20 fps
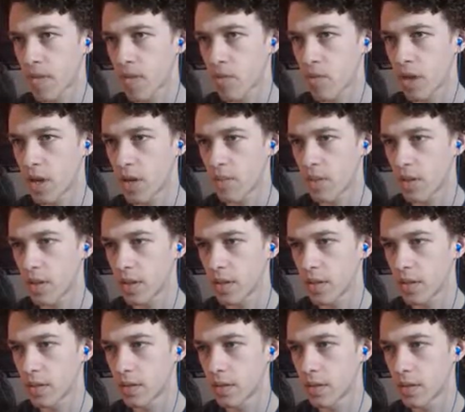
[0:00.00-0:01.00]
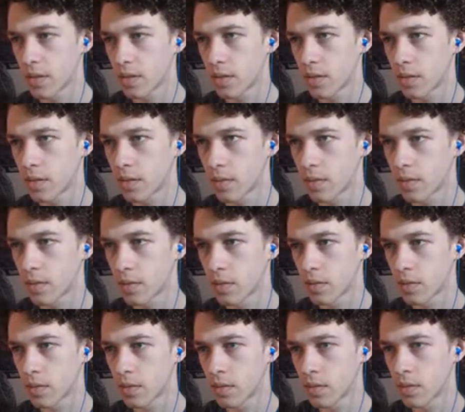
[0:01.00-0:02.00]
Right, please.
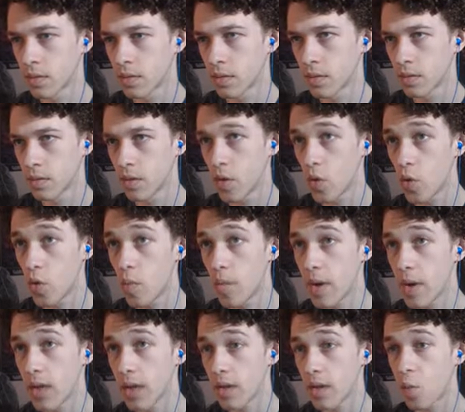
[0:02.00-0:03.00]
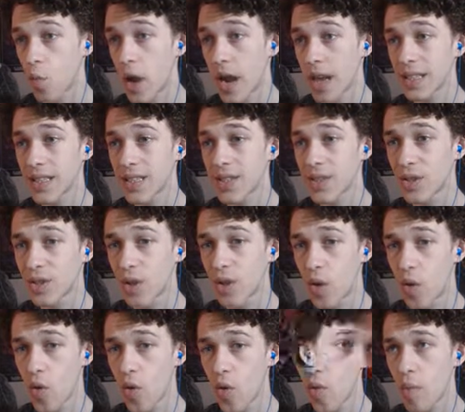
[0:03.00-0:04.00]
Oh my, why is there
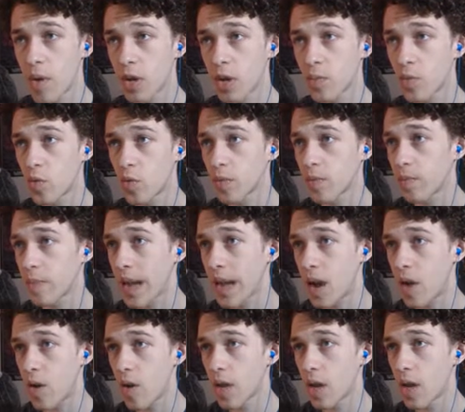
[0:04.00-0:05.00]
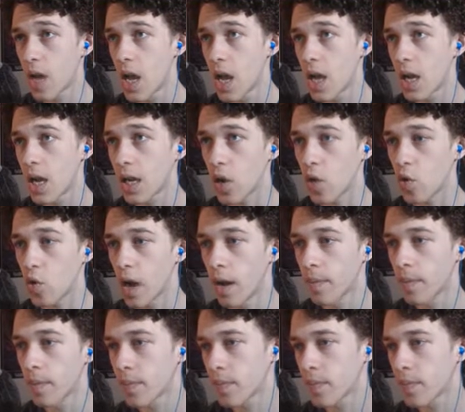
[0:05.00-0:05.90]
so much more power? Cola.